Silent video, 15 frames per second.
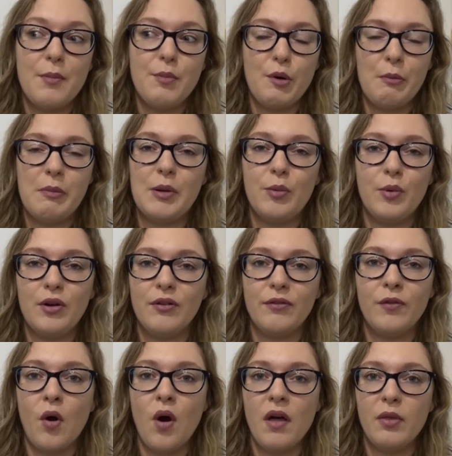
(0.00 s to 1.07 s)
I probably wouldn't
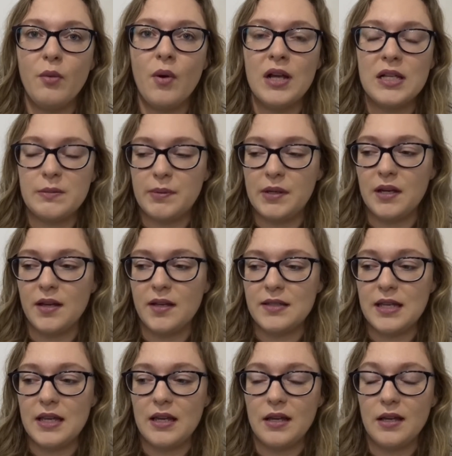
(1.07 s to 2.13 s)
have got otherwise
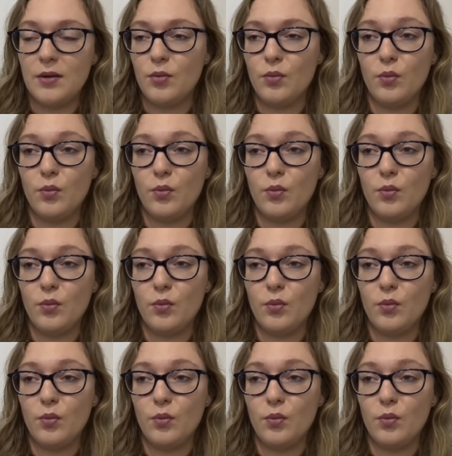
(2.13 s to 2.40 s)
because it